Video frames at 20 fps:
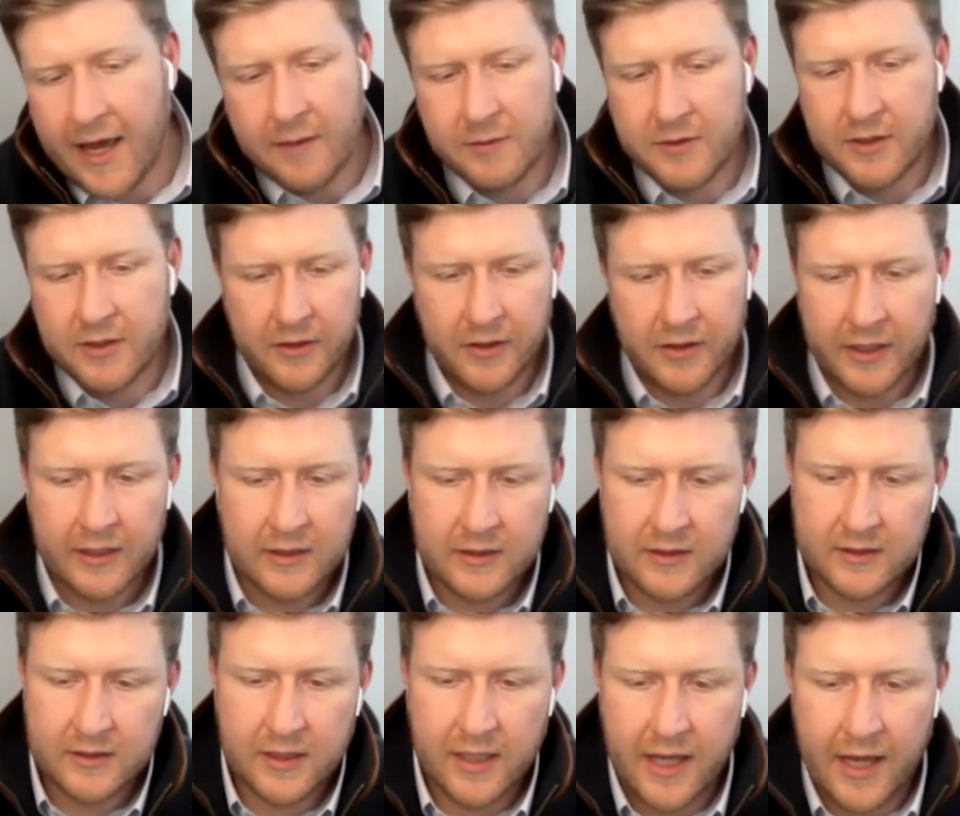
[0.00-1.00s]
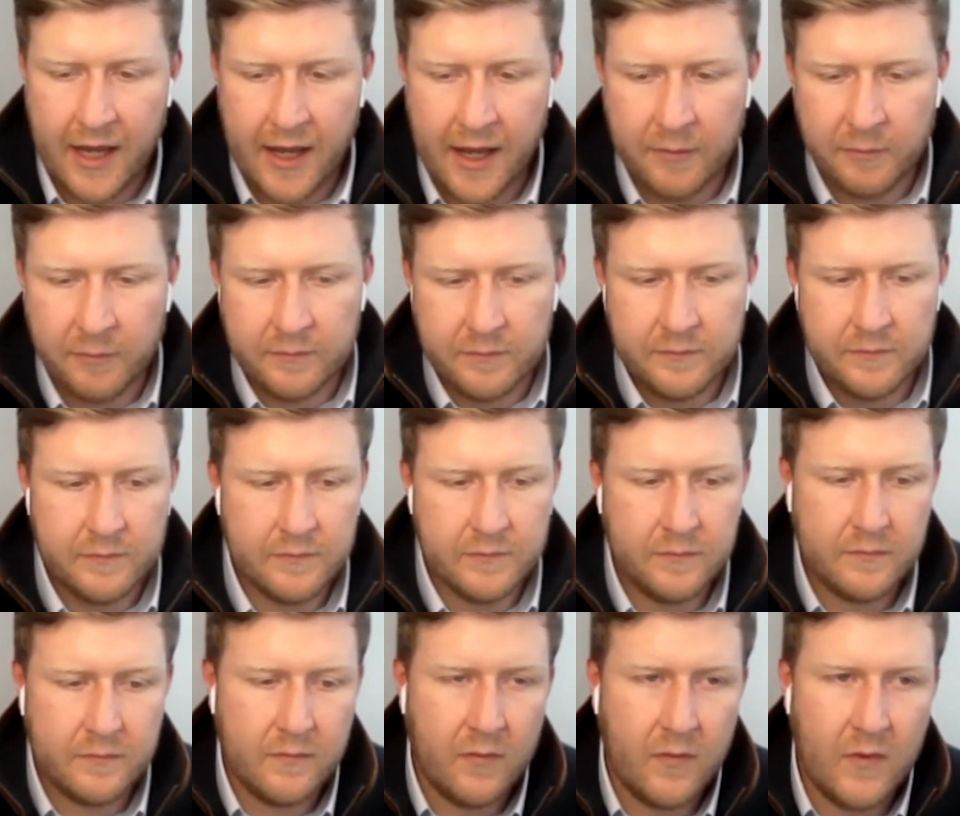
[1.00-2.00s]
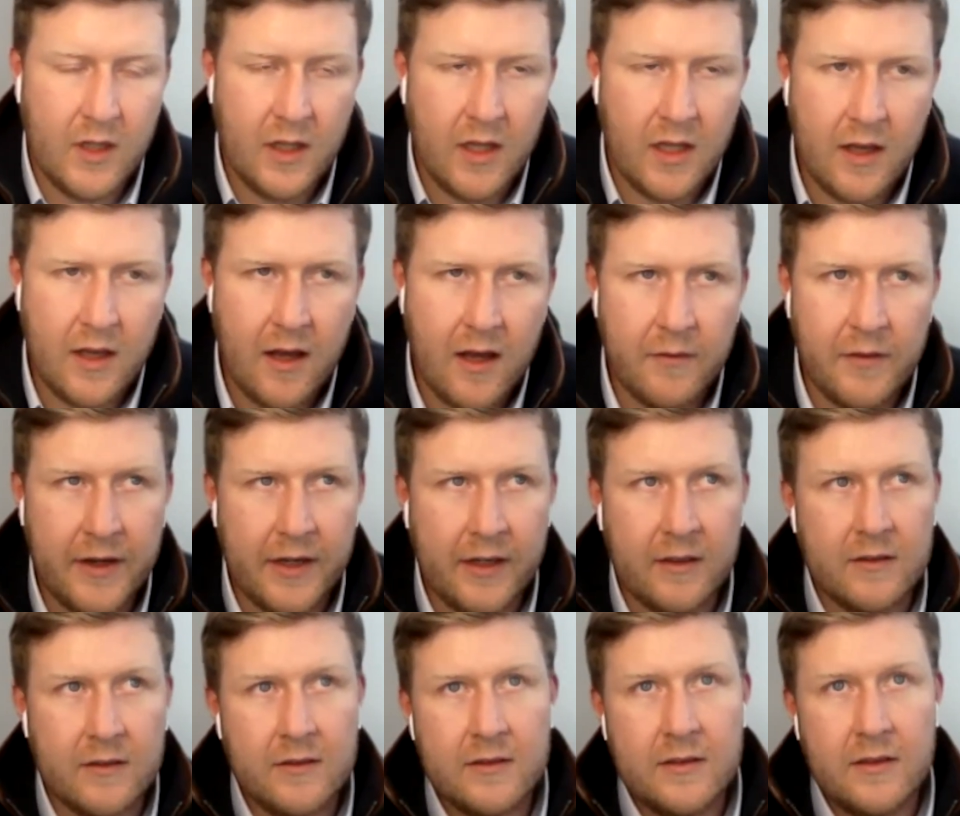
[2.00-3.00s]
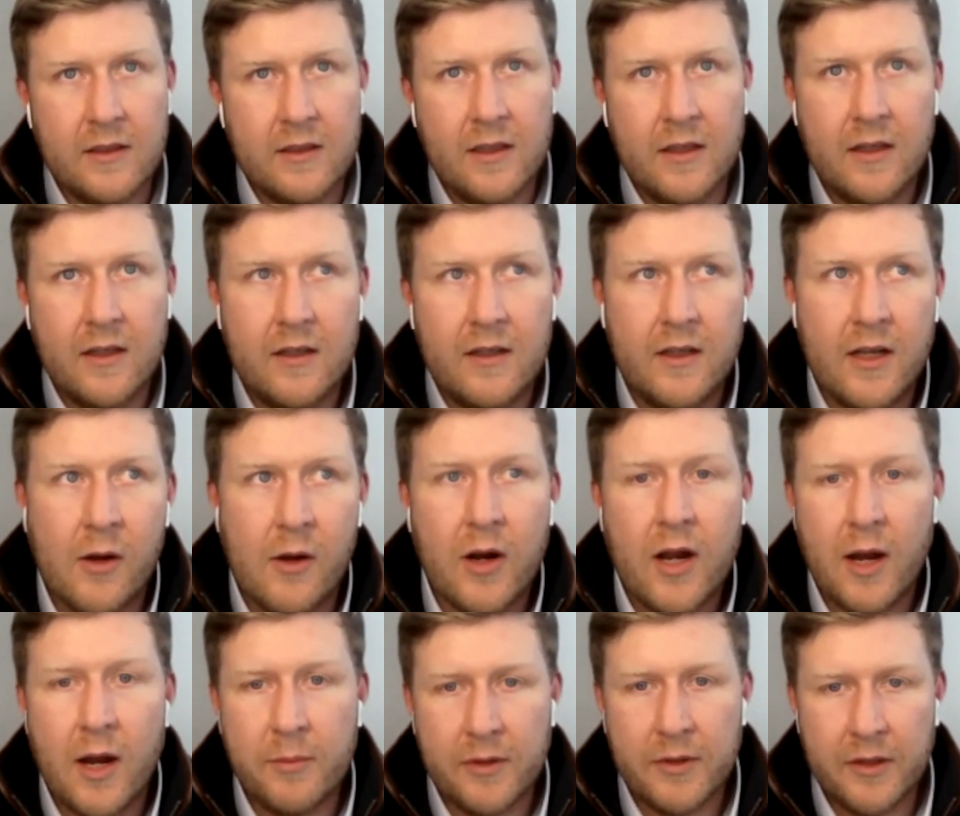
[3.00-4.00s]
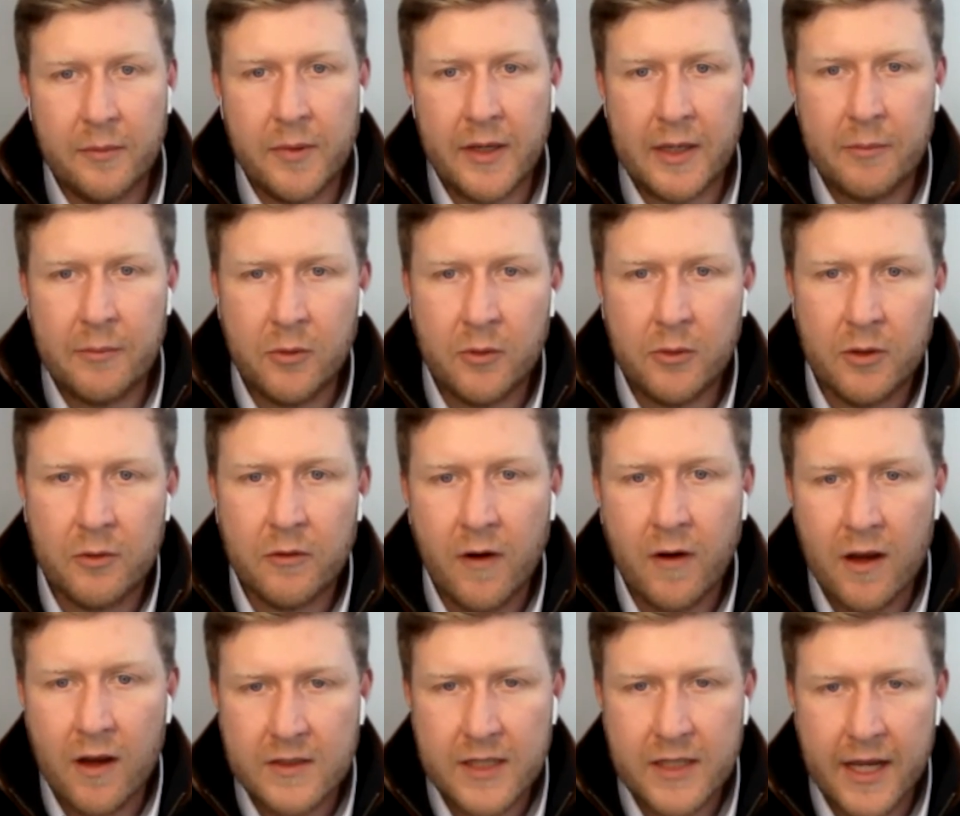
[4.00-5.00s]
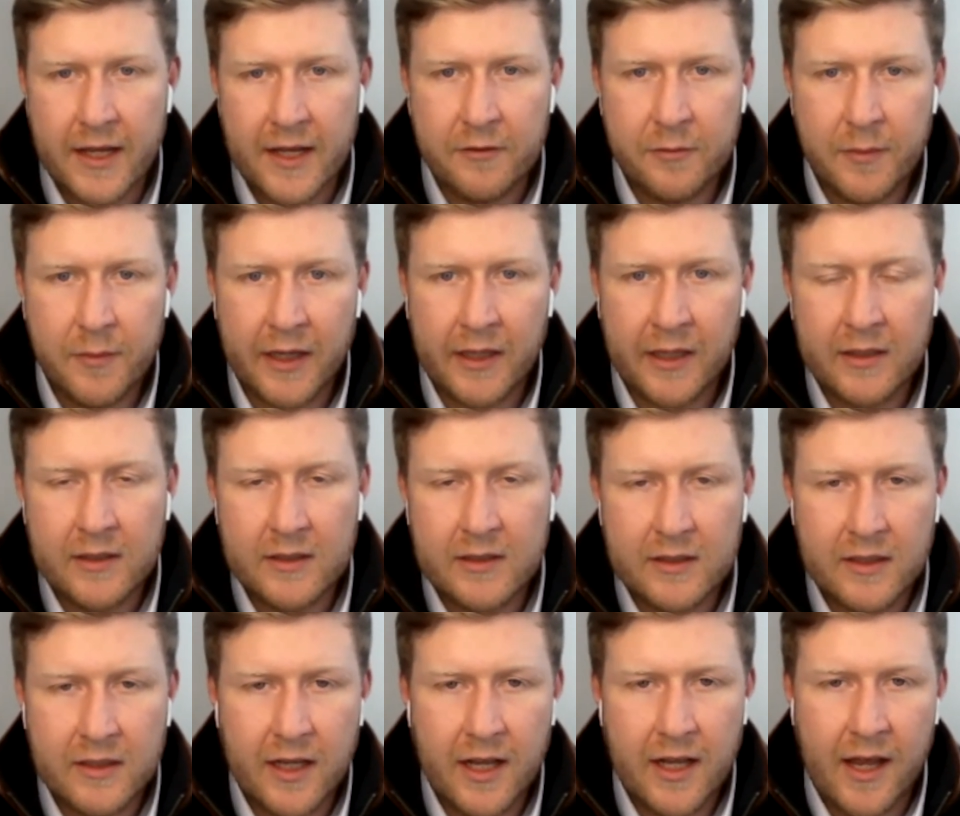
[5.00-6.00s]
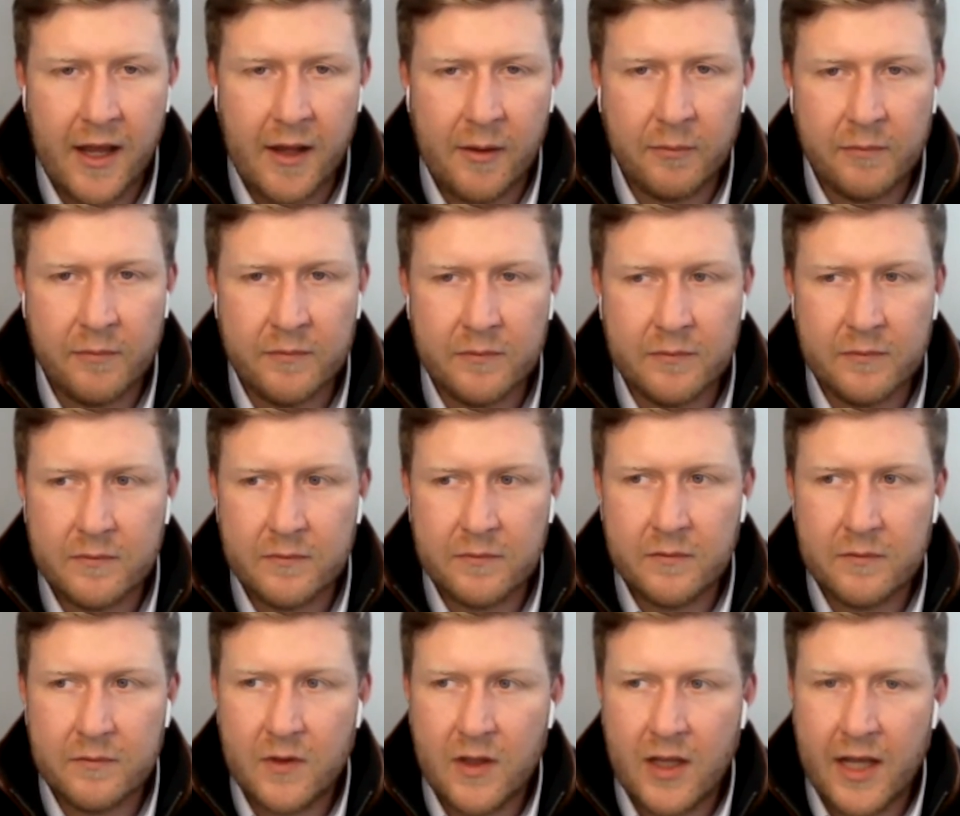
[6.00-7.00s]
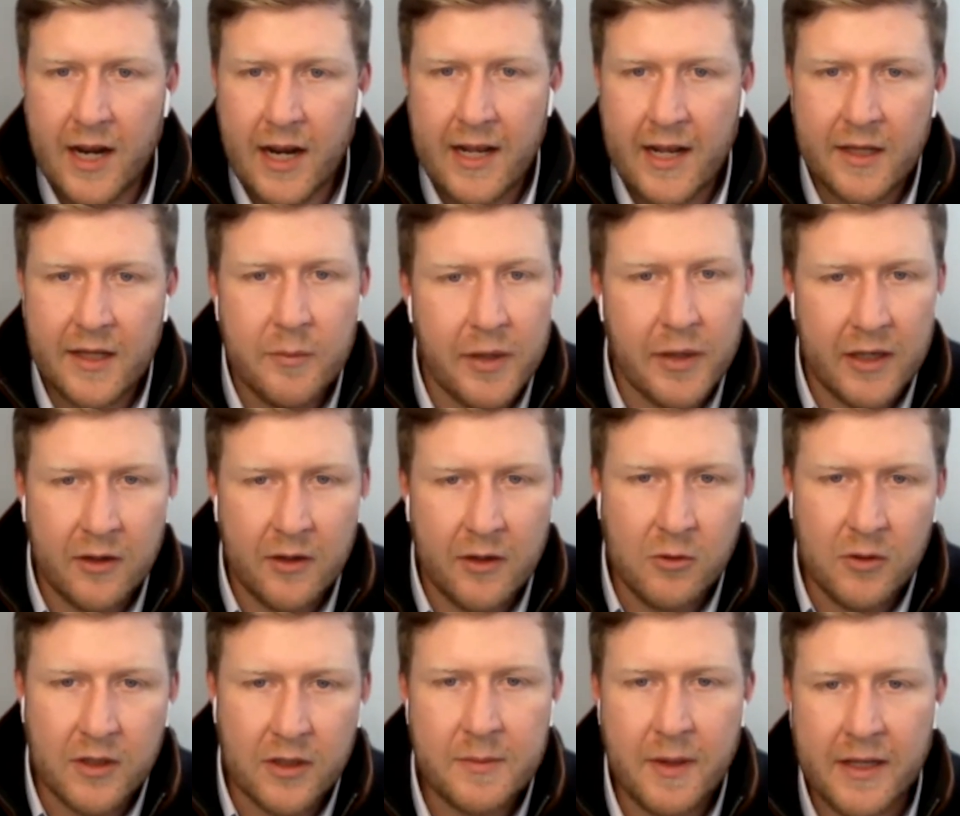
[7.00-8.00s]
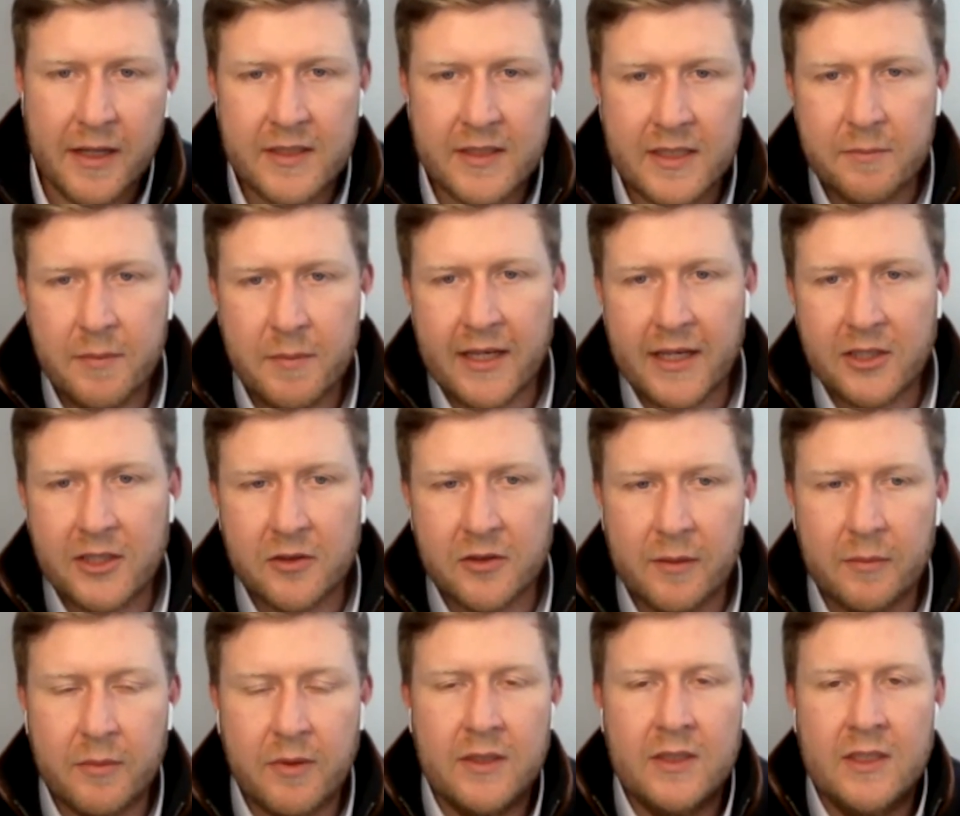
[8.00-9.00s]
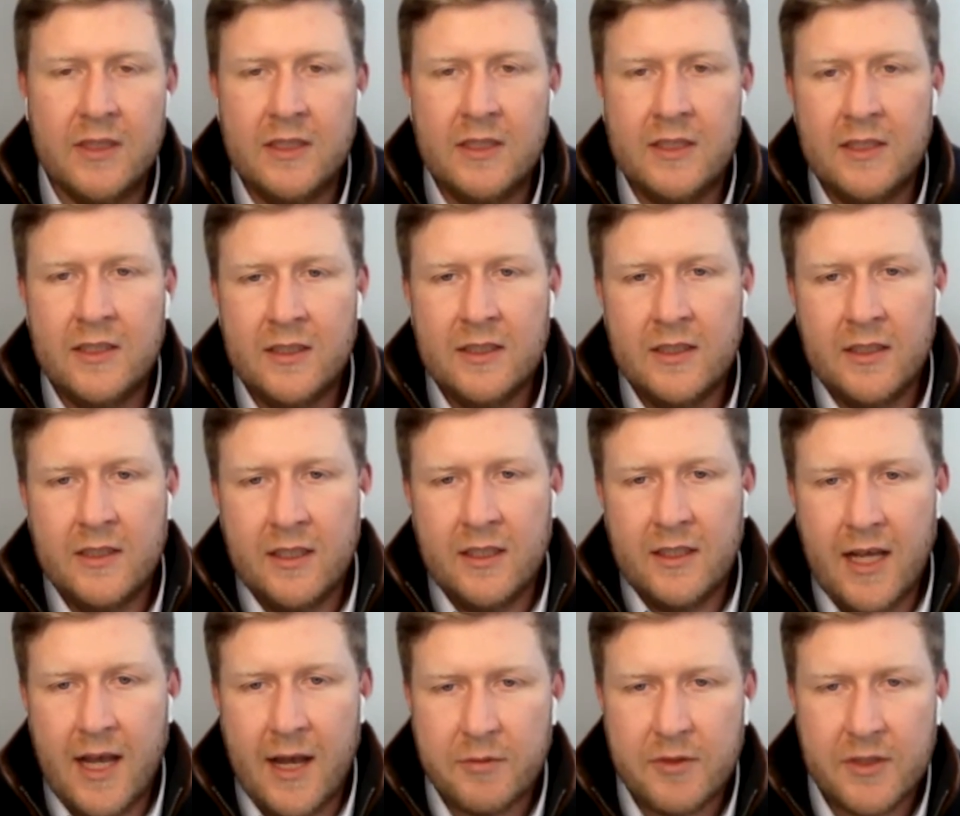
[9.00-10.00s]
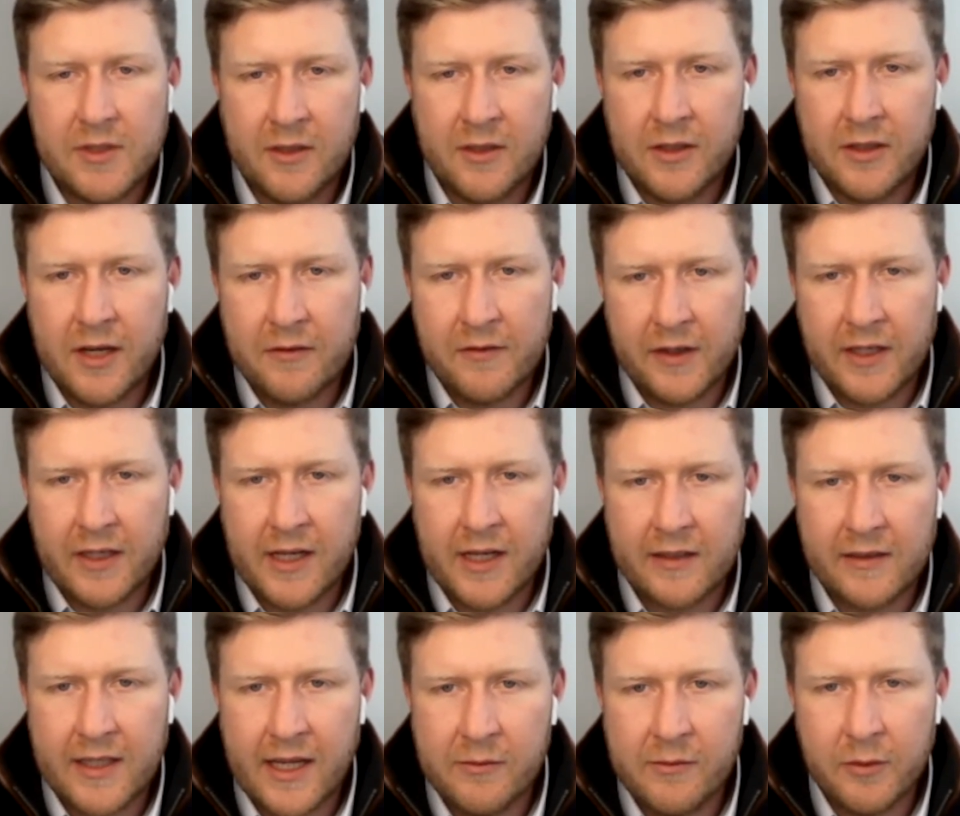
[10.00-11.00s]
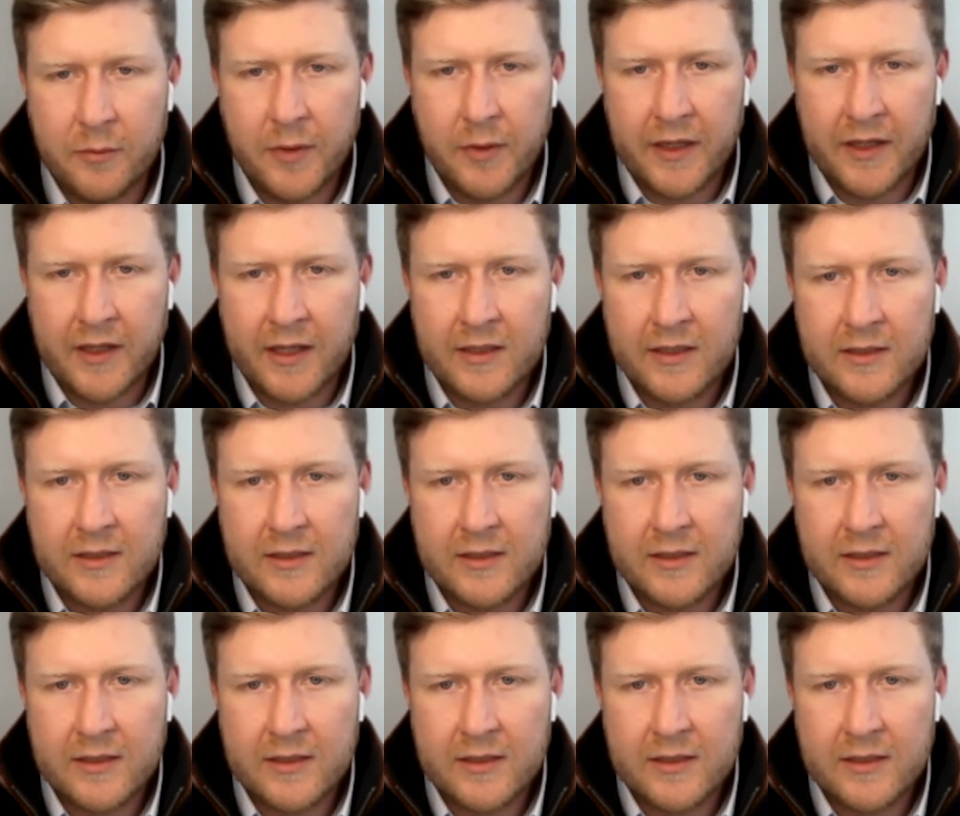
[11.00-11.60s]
absolutely. I mean, I know a couple of the people that were asked ahead of me, and had it been an all expenses paid trip, absolutely, I think they would be there.